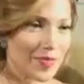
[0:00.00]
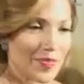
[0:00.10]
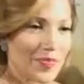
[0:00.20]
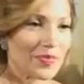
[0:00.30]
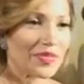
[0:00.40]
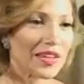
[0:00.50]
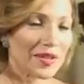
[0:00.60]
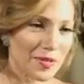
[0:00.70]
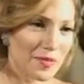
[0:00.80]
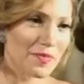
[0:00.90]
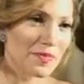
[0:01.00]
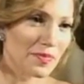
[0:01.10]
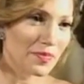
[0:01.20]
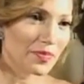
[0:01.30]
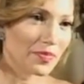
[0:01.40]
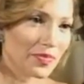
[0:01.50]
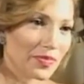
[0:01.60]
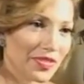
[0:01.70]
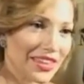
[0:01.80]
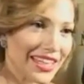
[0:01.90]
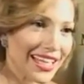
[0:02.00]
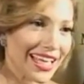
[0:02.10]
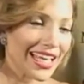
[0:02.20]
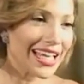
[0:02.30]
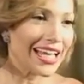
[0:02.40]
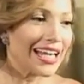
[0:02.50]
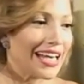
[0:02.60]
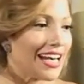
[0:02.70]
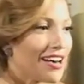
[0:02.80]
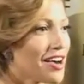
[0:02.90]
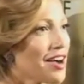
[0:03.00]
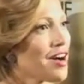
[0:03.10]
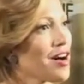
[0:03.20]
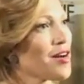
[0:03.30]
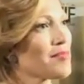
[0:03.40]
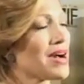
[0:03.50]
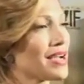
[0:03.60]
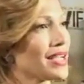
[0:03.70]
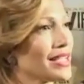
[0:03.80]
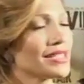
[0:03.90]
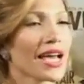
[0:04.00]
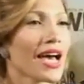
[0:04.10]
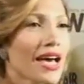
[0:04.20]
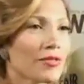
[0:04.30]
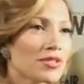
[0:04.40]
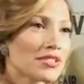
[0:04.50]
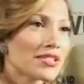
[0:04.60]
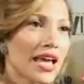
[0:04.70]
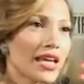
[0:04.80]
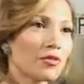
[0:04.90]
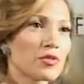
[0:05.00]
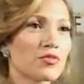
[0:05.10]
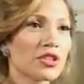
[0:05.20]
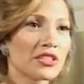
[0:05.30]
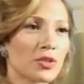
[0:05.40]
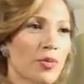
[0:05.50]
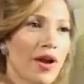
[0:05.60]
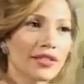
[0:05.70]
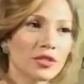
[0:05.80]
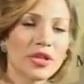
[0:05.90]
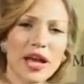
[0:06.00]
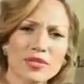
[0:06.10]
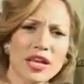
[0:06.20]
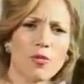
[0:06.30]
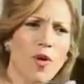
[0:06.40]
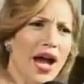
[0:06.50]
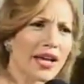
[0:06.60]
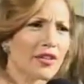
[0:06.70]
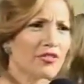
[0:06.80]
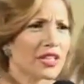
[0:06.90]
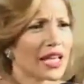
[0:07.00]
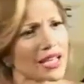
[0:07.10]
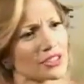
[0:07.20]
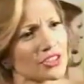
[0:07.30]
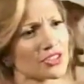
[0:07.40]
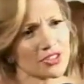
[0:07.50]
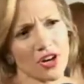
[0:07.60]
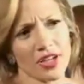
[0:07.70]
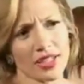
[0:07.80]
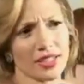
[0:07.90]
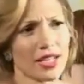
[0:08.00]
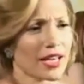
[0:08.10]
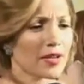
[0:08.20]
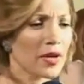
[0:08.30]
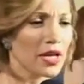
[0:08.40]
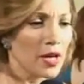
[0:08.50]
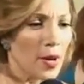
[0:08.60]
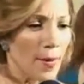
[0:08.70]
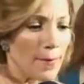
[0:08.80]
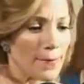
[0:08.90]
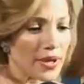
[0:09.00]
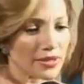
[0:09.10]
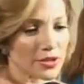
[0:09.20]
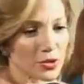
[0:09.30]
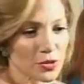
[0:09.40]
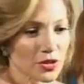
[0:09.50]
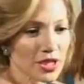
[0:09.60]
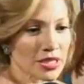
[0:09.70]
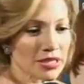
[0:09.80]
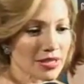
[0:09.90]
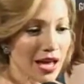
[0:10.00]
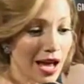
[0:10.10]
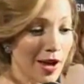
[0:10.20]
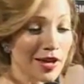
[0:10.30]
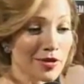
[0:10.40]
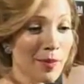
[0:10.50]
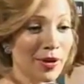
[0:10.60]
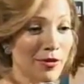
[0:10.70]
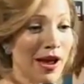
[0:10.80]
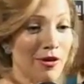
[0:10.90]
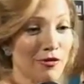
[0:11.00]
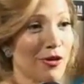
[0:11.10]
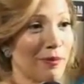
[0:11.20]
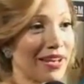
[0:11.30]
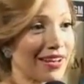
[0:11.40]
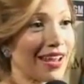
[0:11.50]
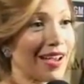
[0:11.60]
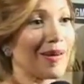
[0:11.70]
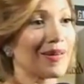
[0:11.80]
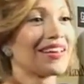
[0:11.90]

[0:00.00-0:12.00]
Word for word: so much. Looking back, can you believe how much you have behind you? Um, yeah, I was just saying, it was really surprising me. I was like, why? I feel like I just started. Like, but the truth is, is I guess I've been around for a minute now.